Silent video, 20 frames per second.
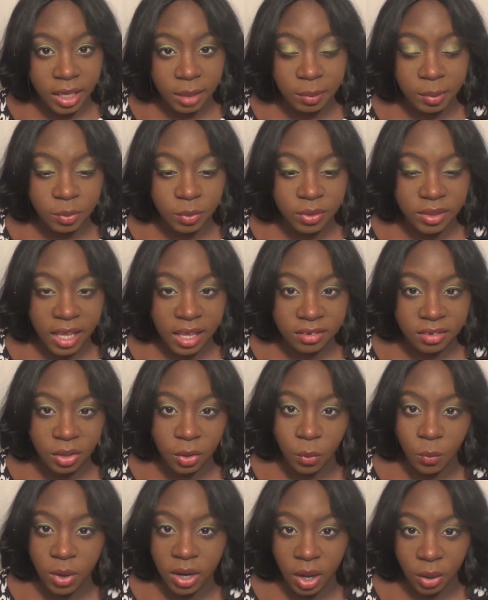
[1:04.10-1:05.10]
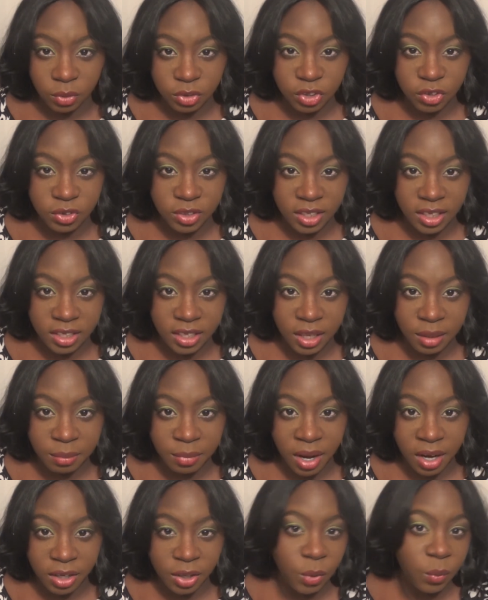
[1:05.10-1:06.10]
a lot of people was asking what I was using in that
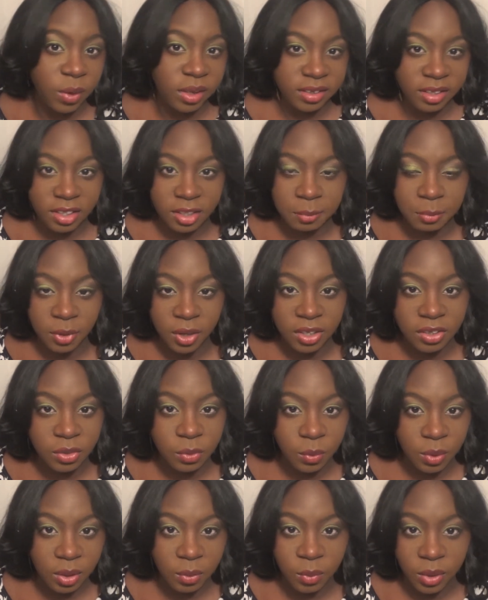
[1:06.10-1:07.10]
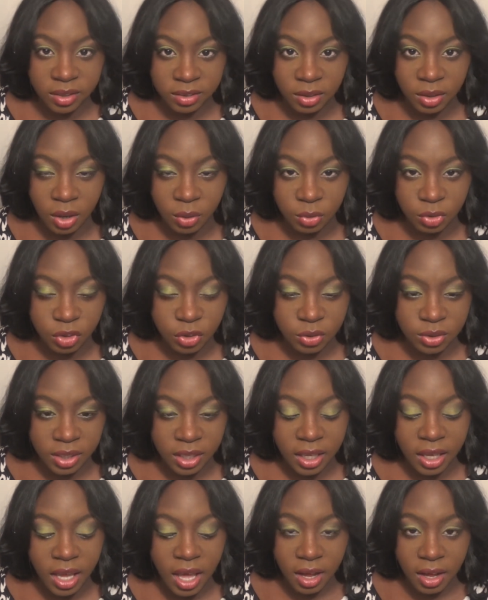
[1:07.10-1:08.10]
bottle. Was it spritz? What was it I was
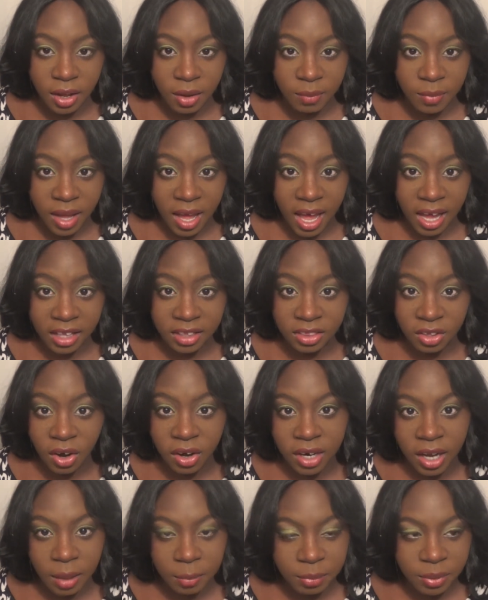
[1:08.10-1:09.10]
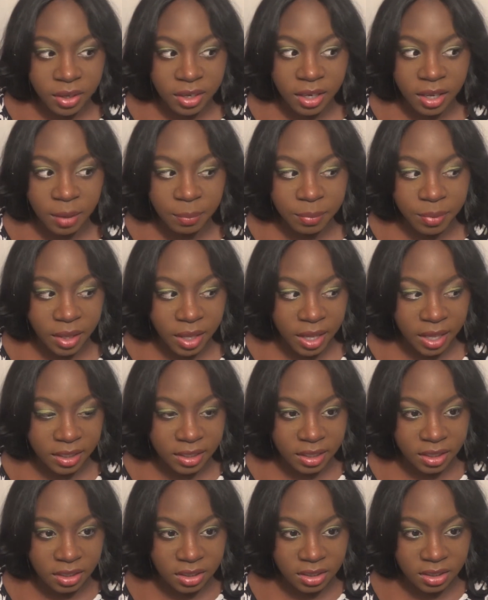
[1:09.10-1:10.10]
using? I thought I put up a
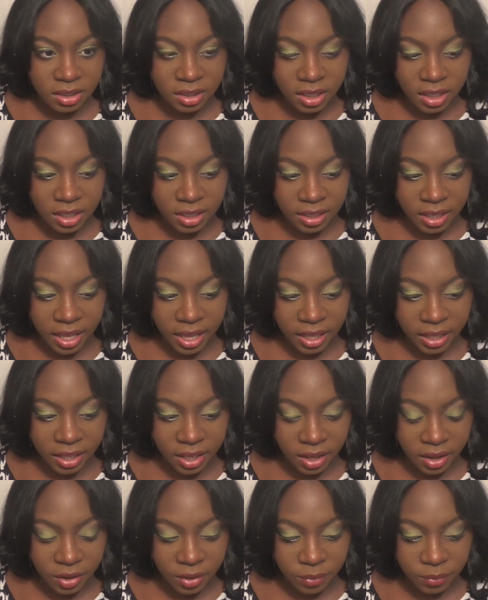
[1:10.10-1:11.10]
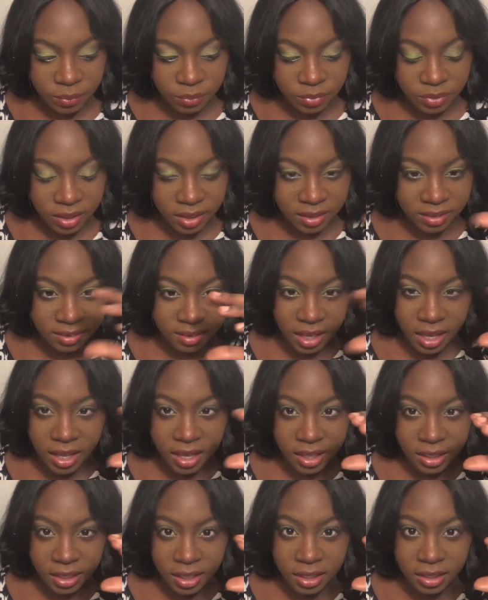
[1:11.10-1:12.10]
little
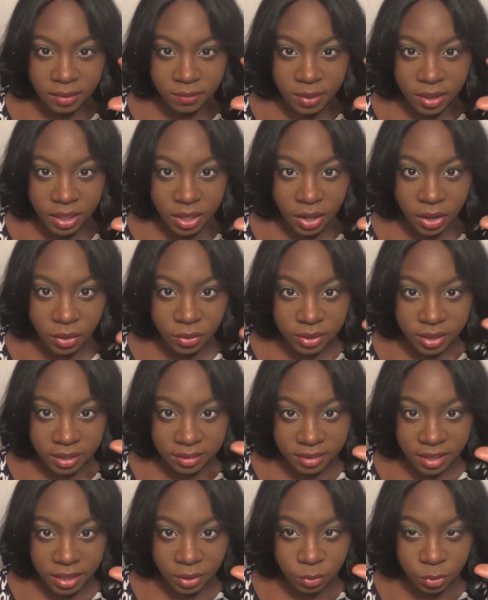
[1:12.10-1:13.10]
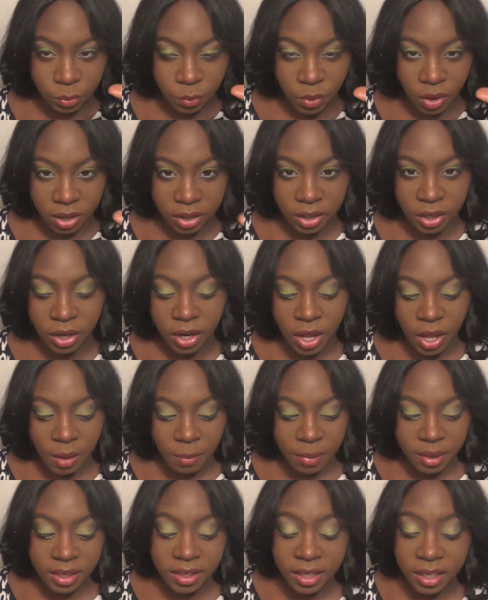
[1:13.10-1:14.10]
sign in the video that said it was water,
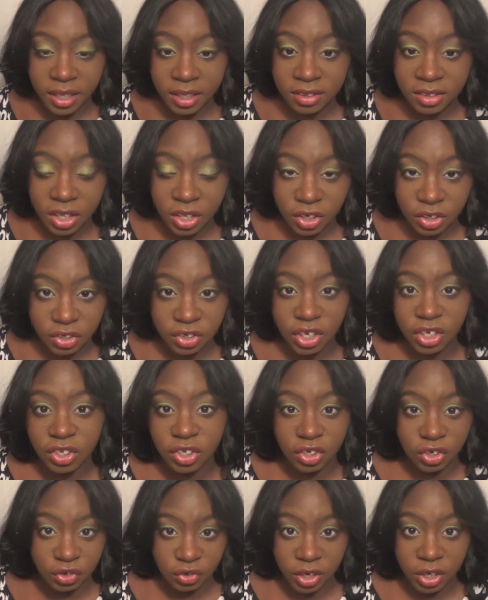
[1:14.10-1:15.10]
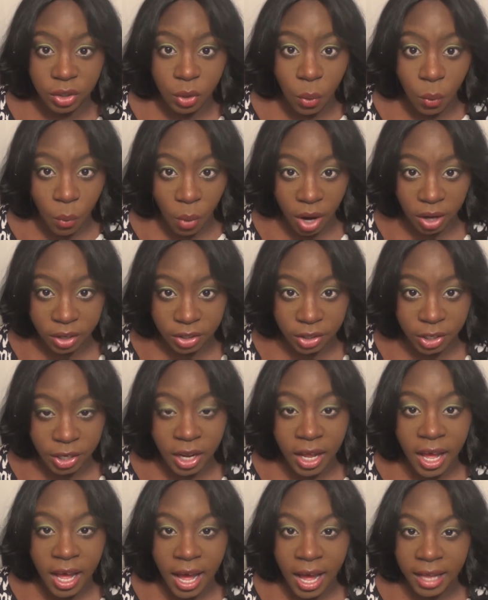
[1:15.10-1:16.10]
but it is just straight water.
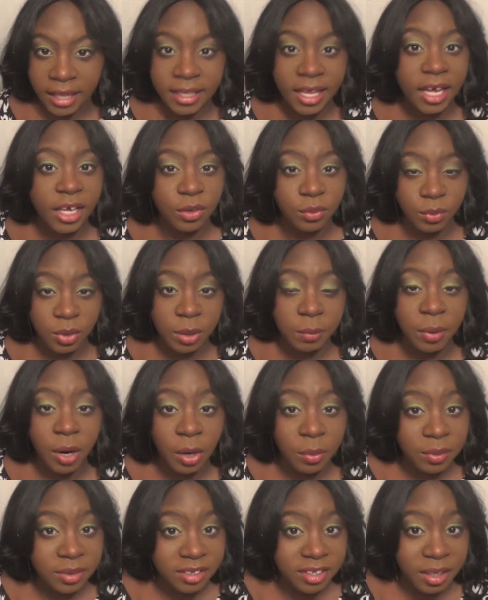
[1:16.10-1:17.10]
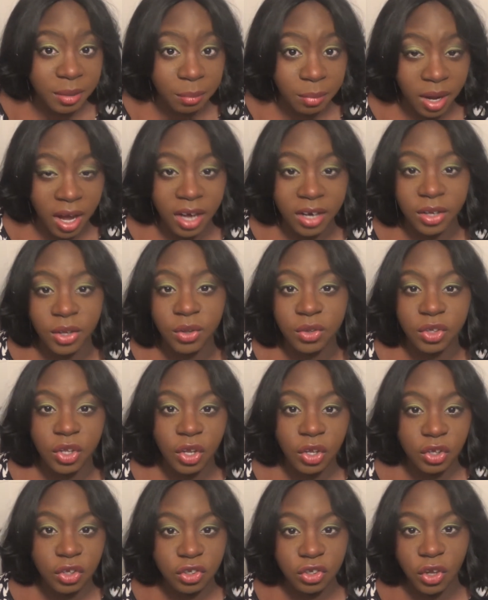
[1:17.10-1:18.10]
I like repurposing bottles,
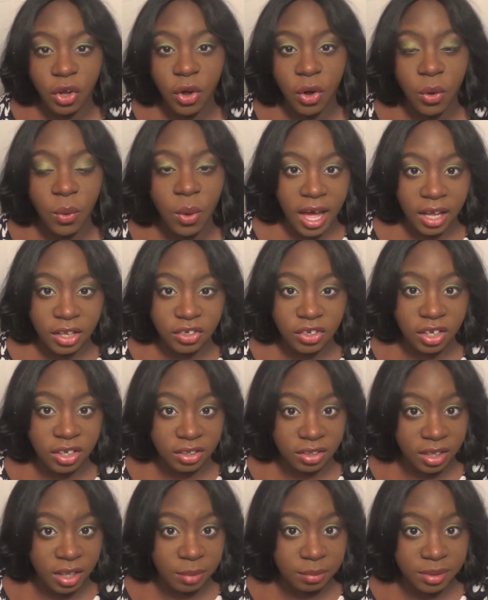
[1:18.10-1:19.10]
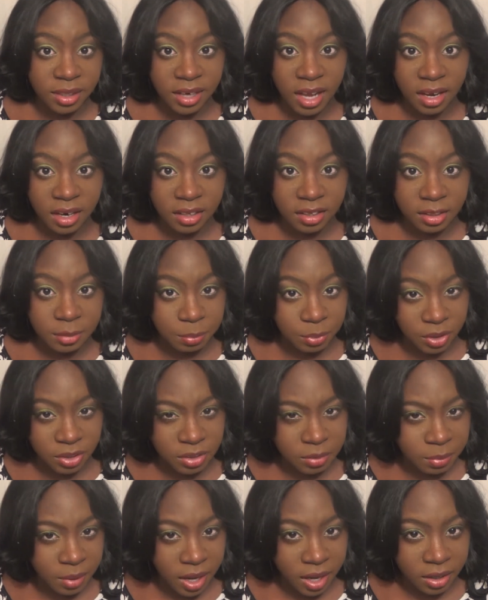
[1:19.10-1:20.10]
so I just emptied out a
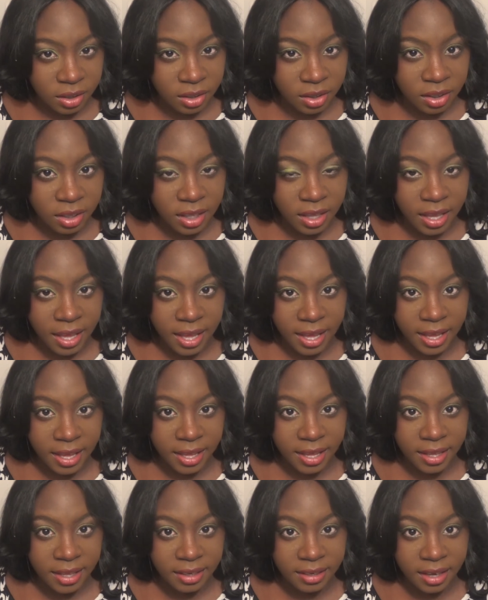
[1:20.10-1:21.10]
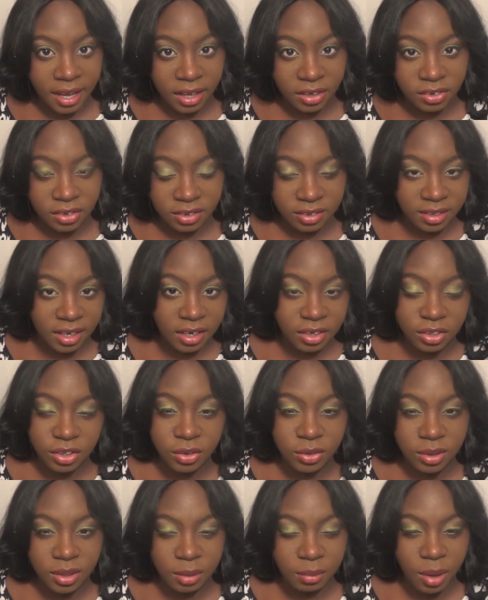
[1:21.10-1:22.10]
spritz bottle and I decided to
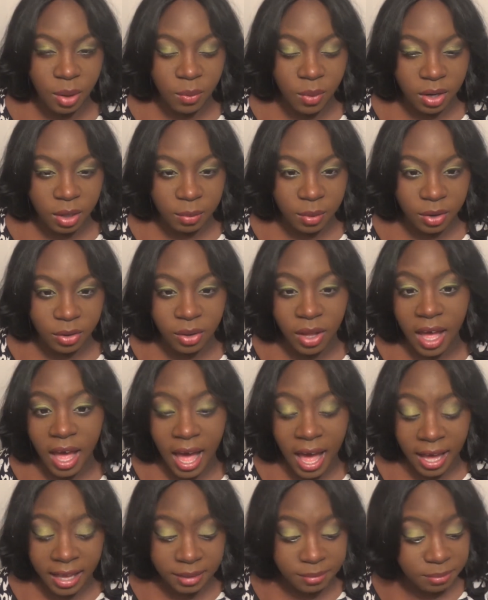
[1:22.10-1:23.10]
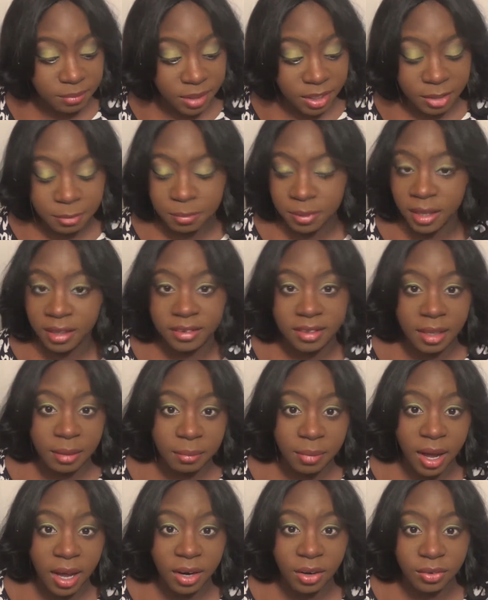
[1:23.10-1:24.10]
use it in my water bottle. I misplaced
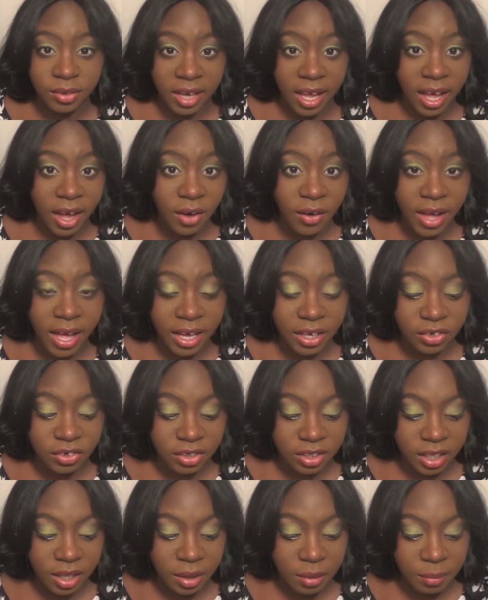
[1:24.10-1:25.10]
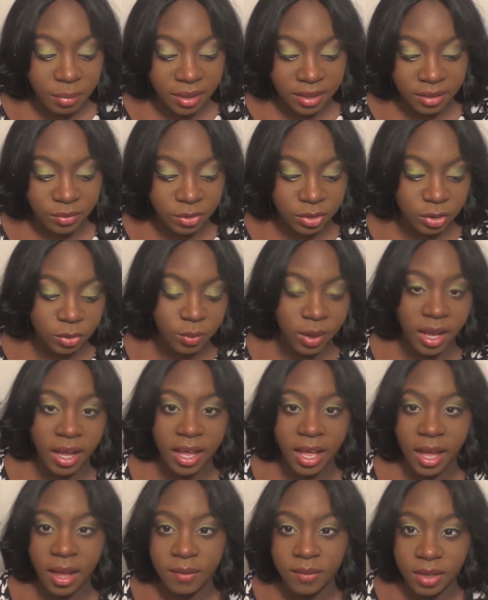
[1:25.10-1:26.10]
that bottle now actually, but which is why
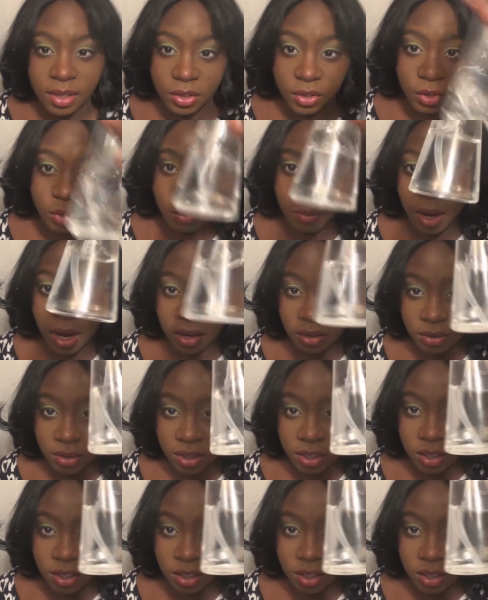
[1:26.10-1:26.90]
I have a new bottle